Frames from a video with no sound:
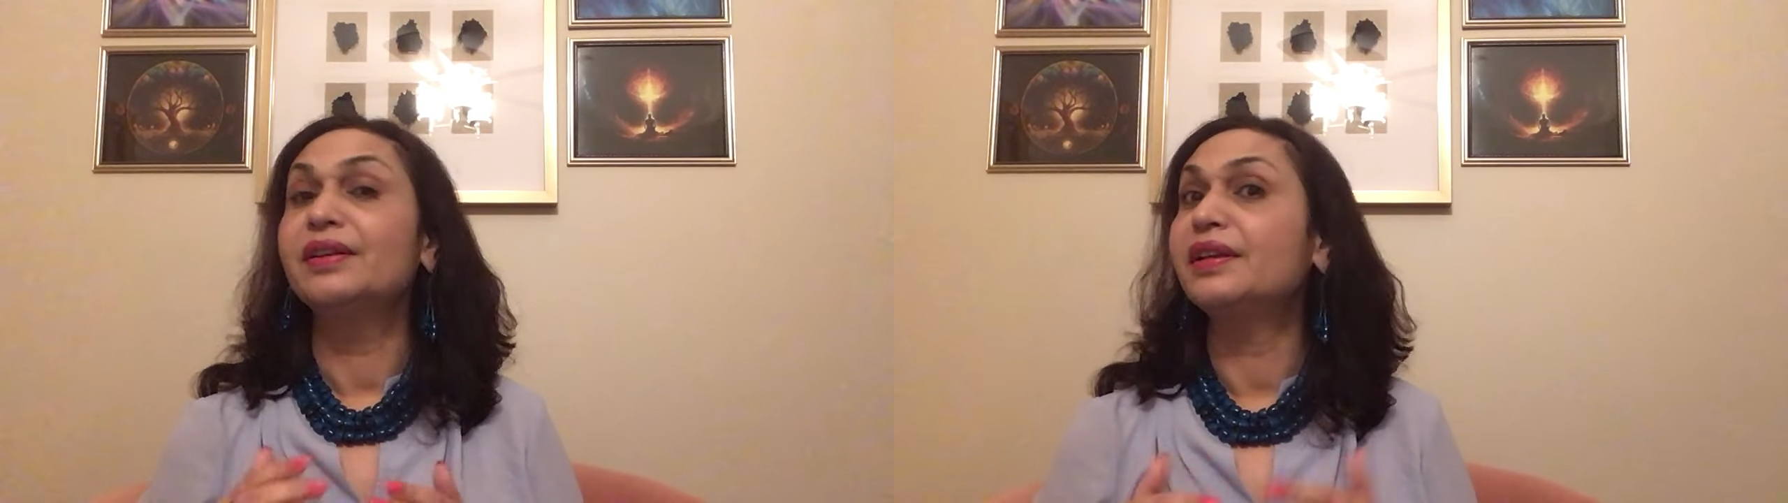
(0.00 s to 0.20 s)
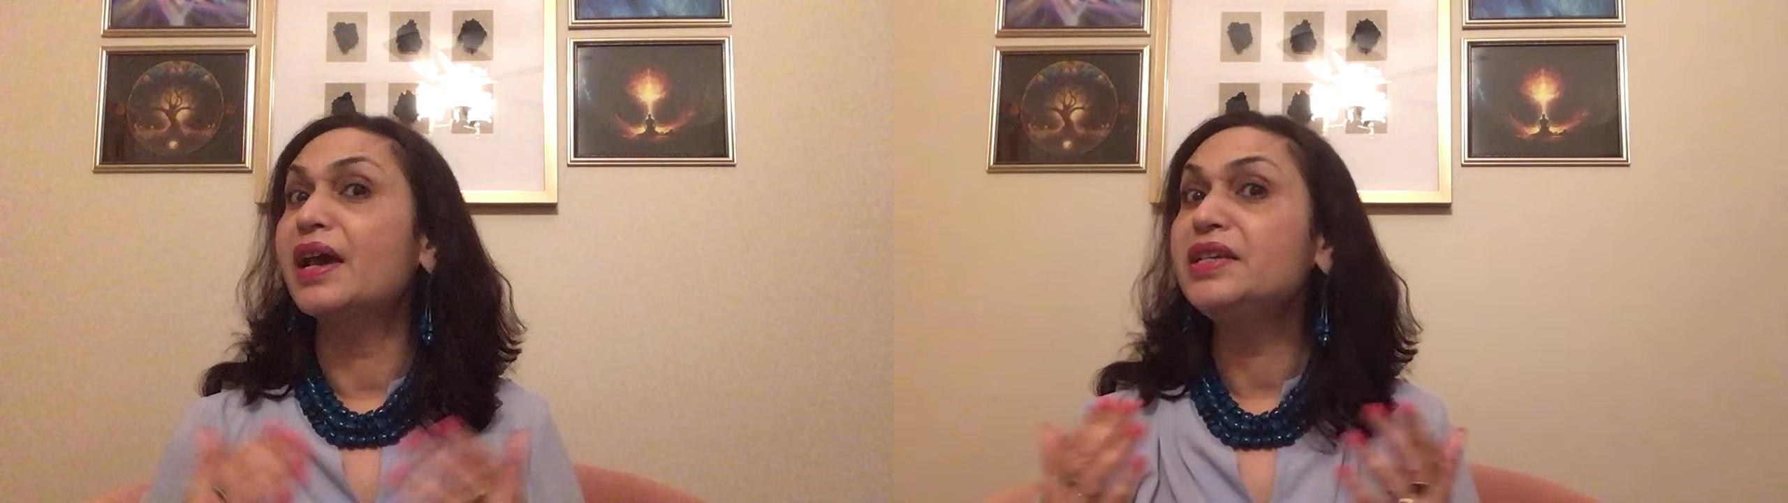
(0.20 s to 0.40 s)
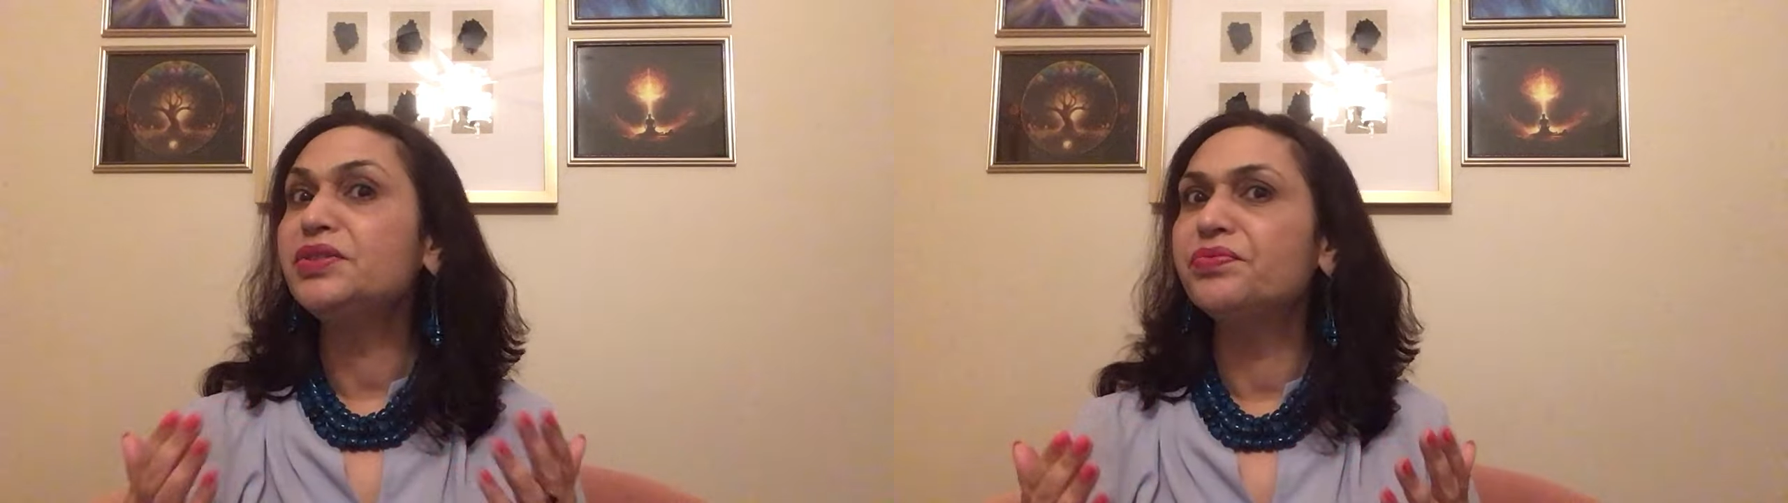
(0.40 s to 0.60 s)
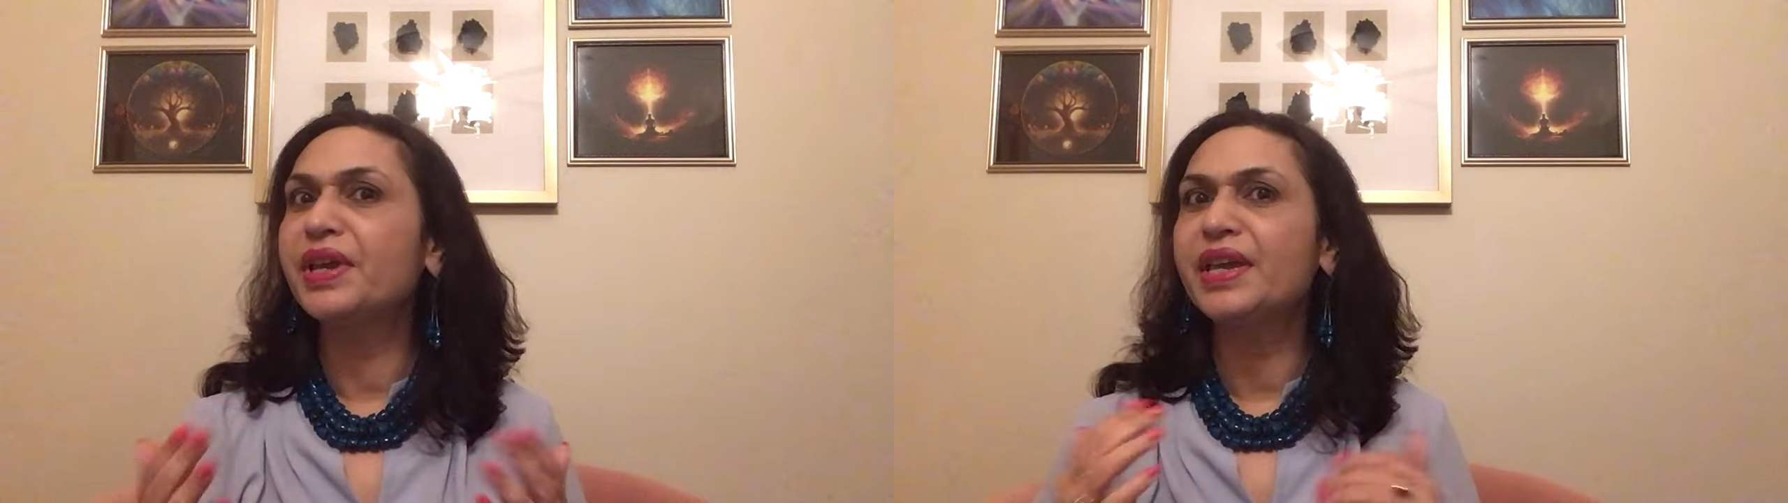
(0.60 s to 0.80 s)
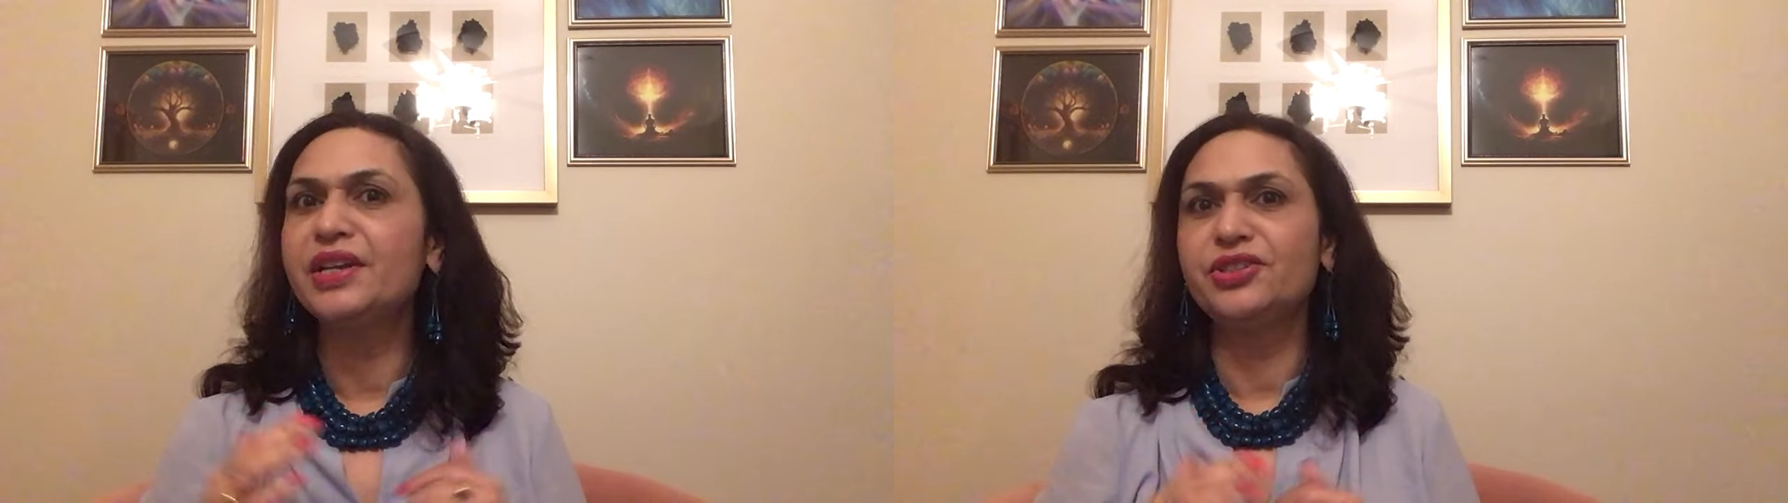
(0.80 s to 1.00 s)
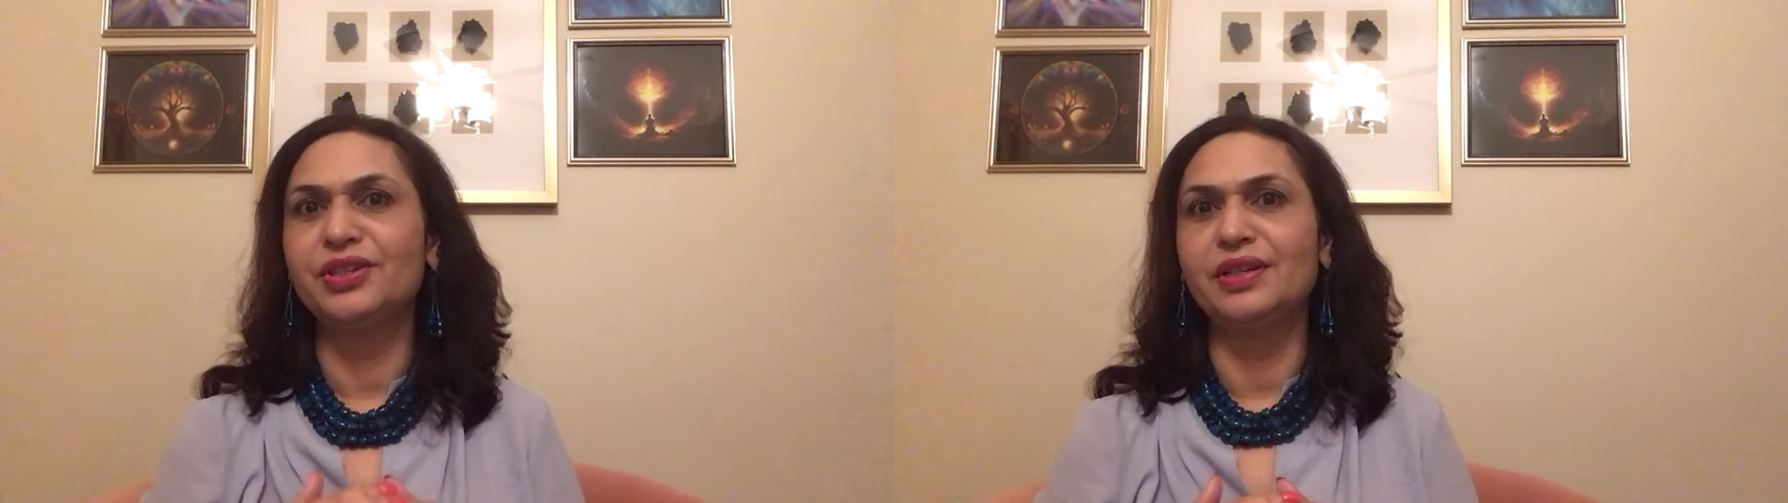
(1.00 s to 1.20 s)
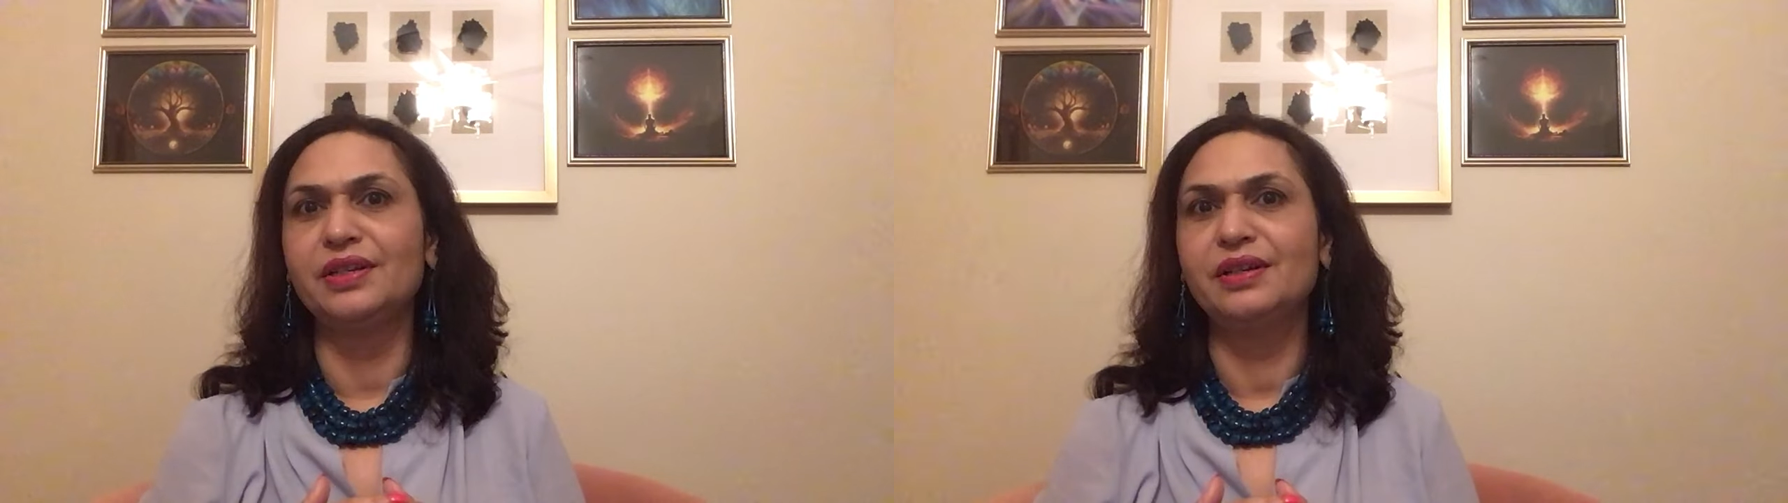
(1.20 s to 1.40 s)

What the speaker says: nice vacation,